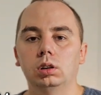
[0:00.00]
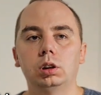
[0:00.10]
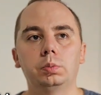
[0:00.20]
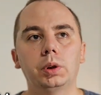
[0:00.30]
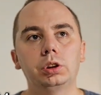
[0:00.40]

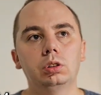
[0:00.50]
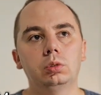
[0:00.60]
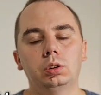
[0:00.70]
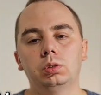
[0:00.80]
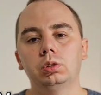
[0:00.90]

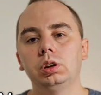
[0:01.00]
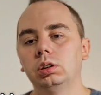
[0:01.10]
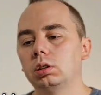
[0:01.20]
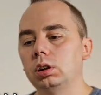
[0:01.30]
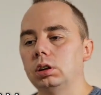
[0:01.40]
especially when you
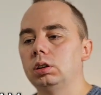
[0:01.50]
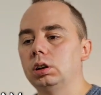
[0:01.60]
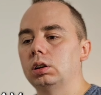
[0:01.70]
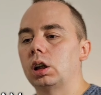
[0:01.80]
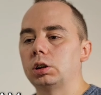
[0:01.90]
really
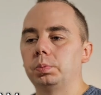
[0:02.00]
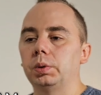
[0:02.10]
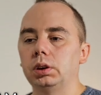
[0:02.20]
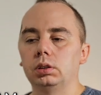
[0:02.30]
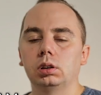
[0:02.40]
need that
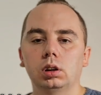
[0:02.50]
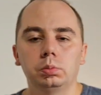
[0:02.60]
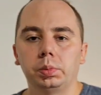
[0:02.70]
speed,